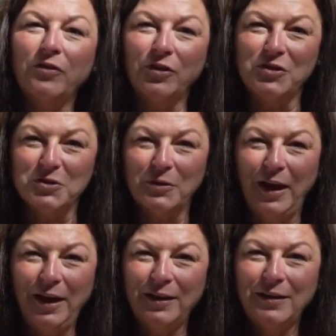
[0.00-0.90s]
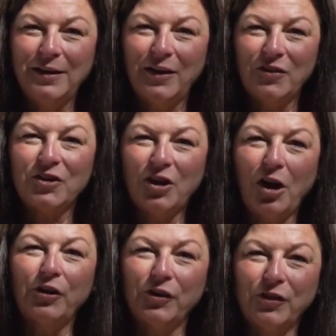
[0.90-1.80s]
to do that is to
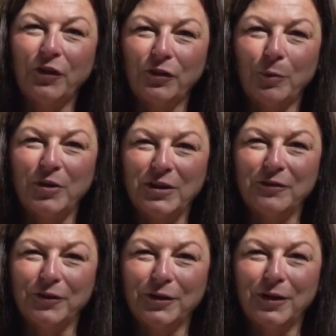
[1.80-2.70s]
call ourselves something different.